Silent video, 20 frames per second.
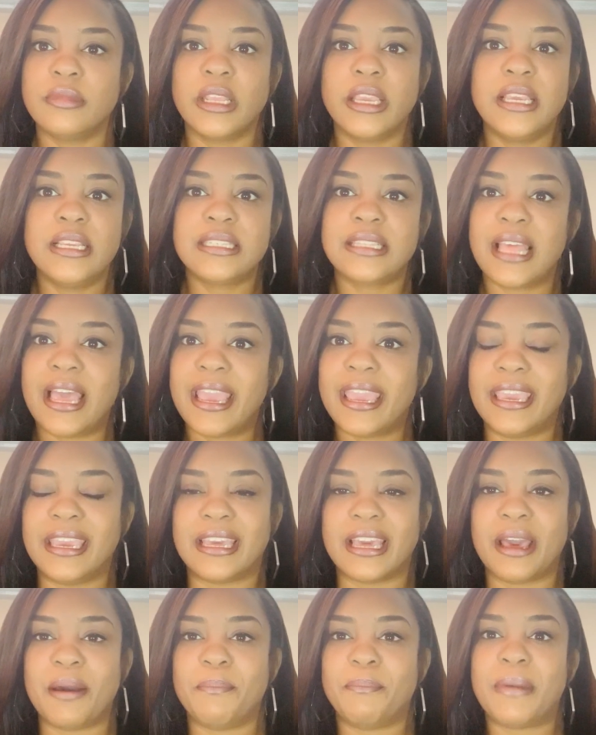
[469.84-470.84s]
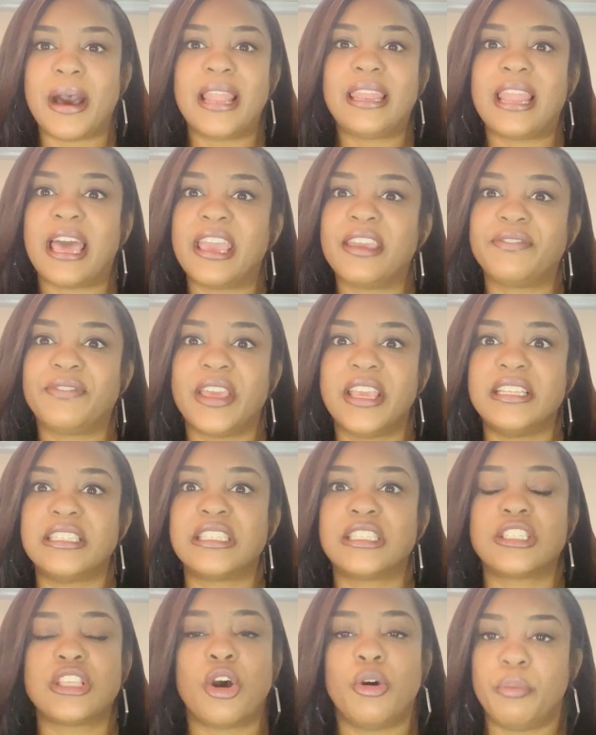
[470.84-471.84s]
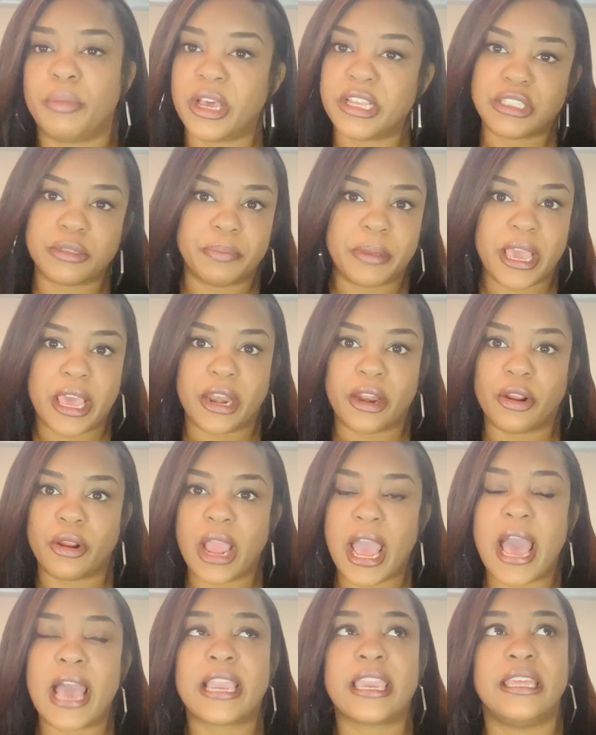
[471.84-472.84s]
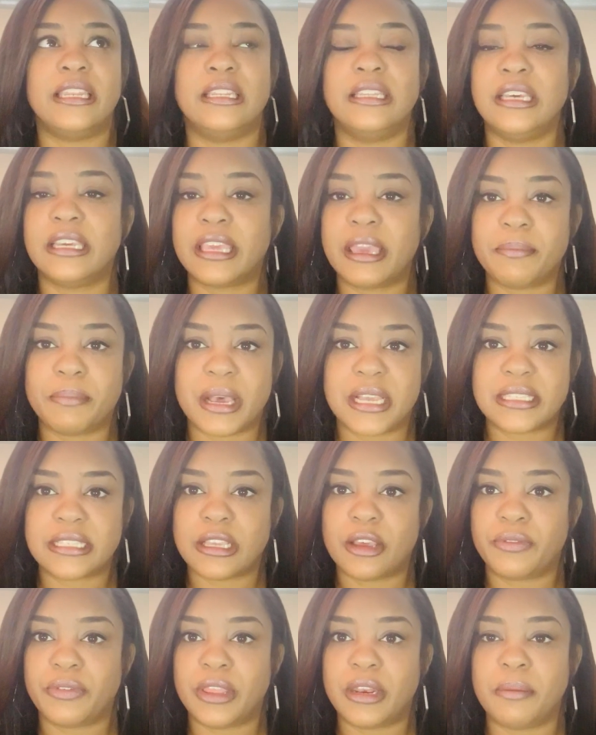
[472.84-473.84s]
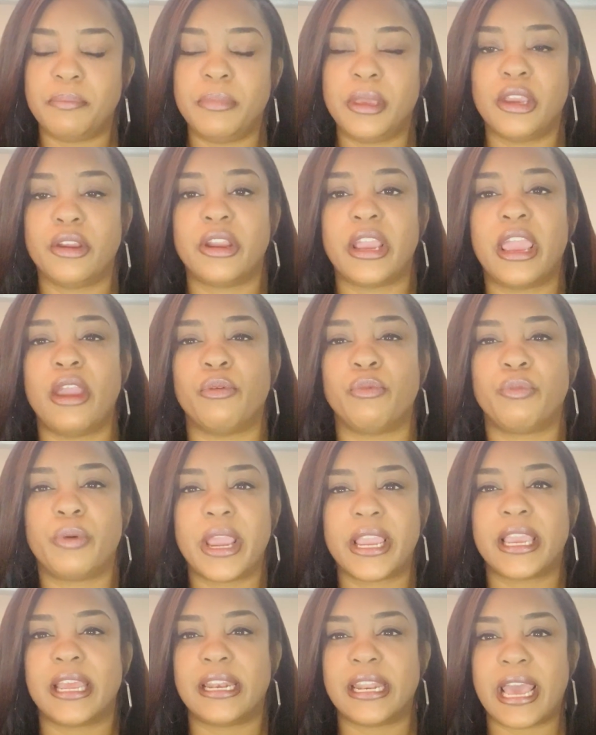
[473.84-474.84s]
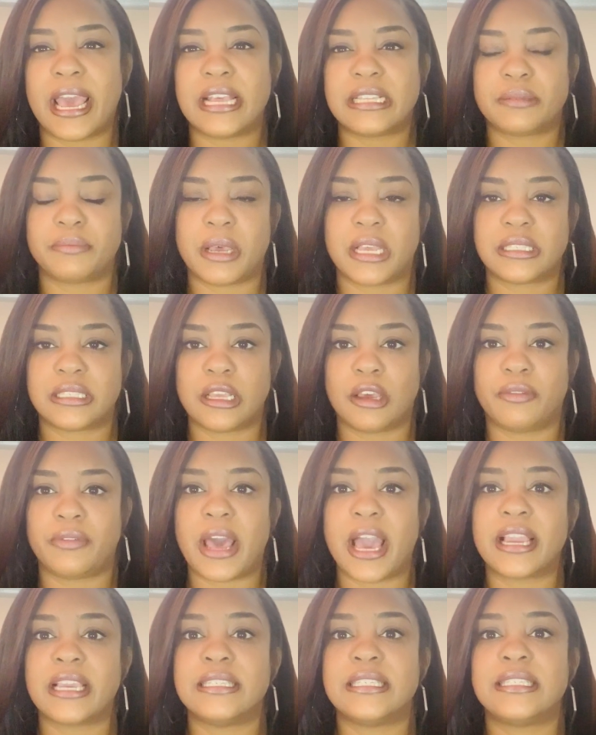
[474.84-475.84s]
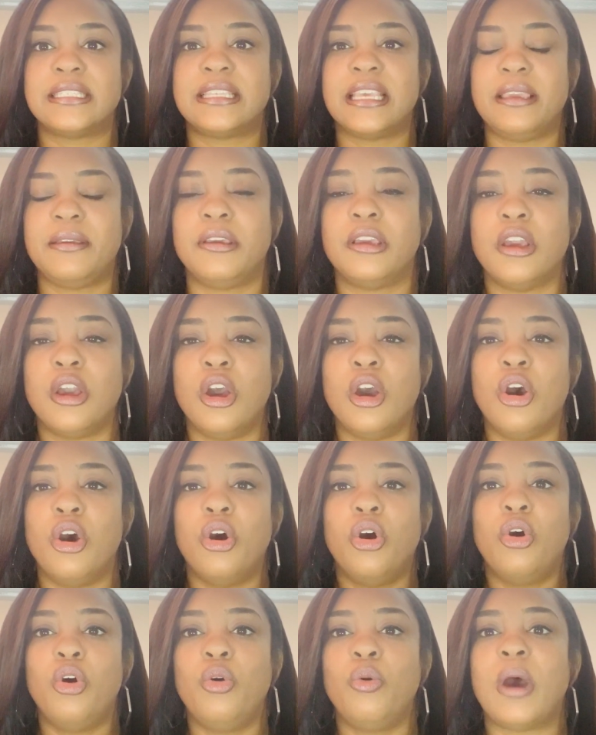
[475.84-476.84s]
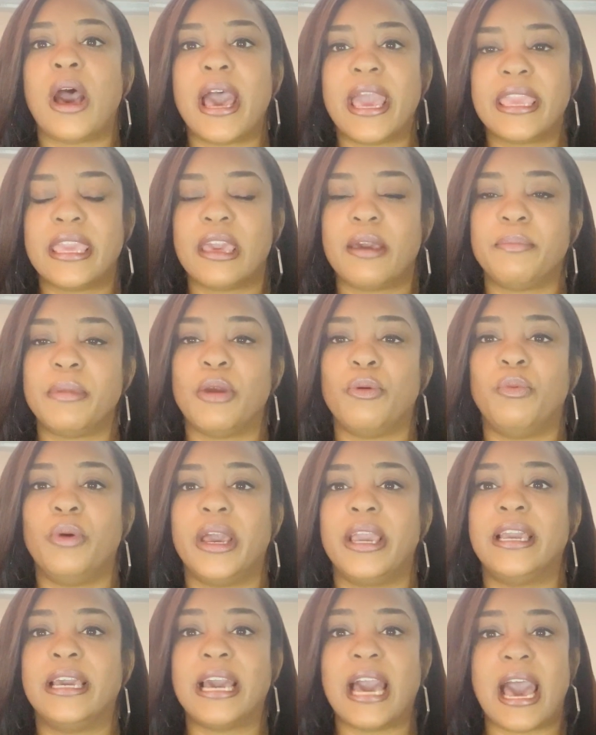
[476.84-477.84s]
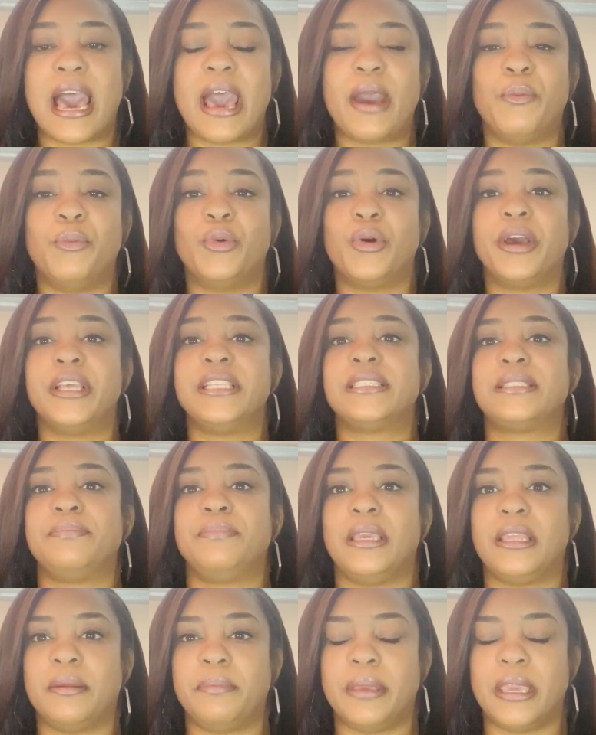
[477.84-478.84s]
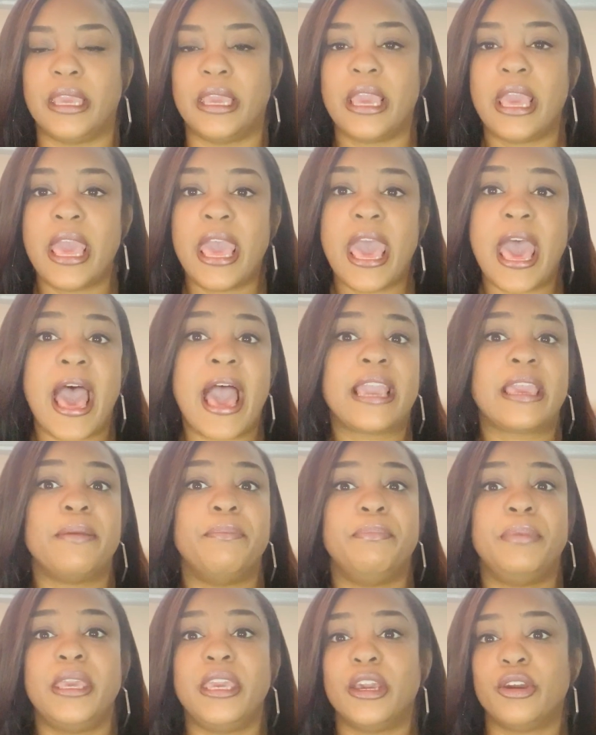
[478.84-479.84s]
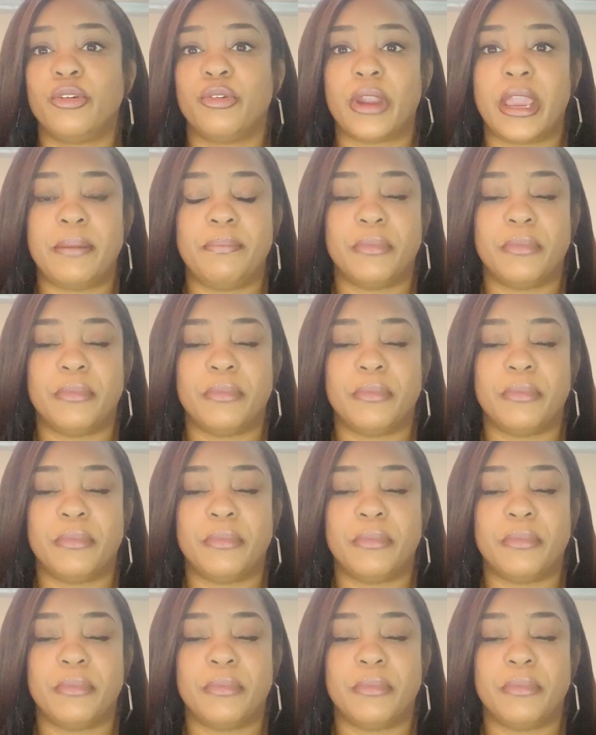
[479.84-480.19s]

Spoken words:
it's like my life is so much better. I can look at myself in the mirror and recognize myself. I can see who I am and what God wants me to be. I can be a great